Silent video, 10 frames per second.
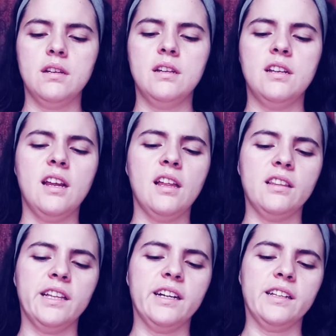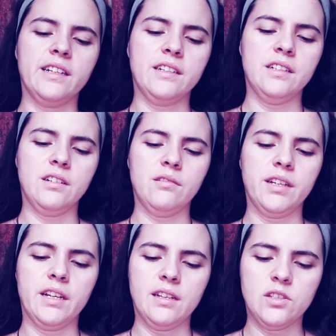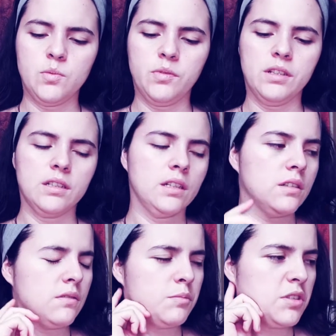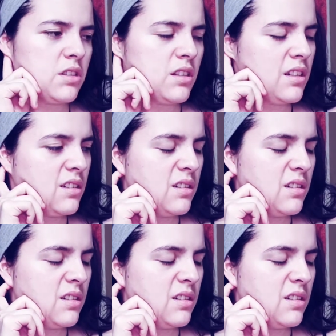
Not a lick like a, lickety split kind of, but just like,